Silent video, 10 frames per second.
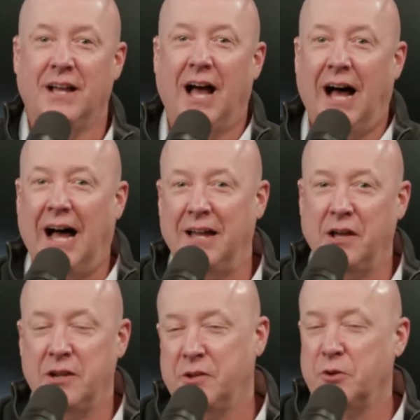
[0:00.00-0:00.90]
uh,
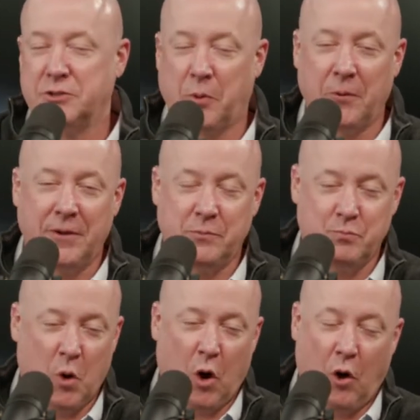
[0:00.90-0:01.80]
and there's probably
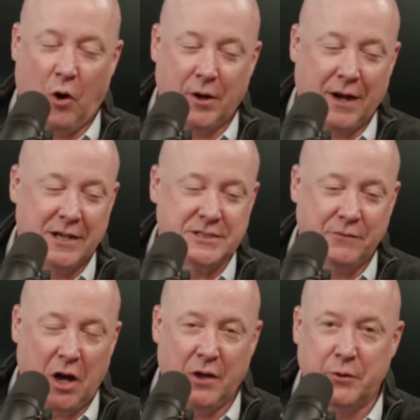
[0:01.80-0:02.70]
all kinds of
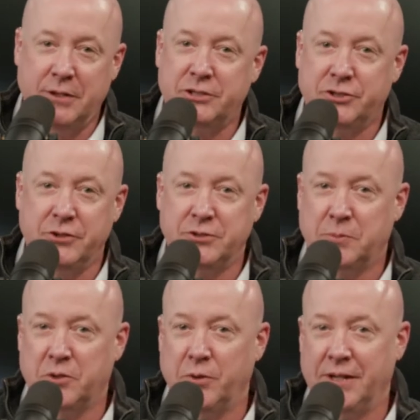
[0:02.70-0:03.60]
other issues
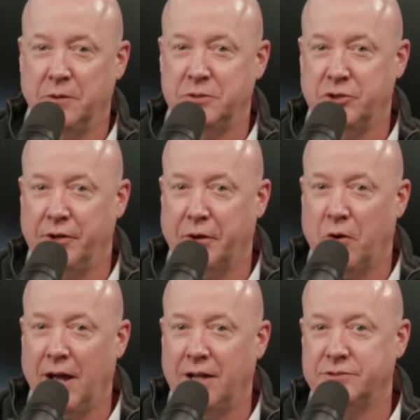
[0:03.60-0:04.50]
between him and Jerry
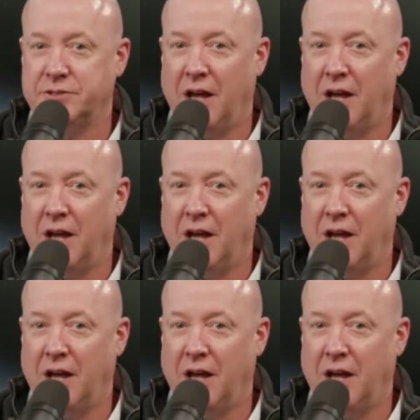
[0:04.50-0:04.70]
Krause.